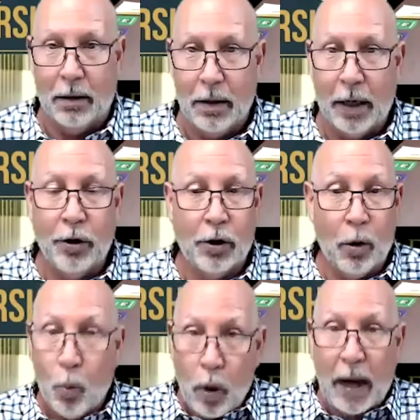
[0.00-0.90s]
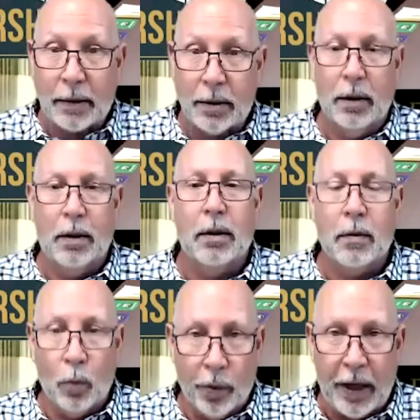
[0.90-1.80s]
And you go, what?
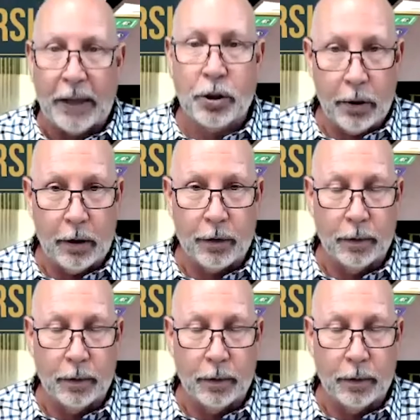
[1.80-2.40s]
That's grief.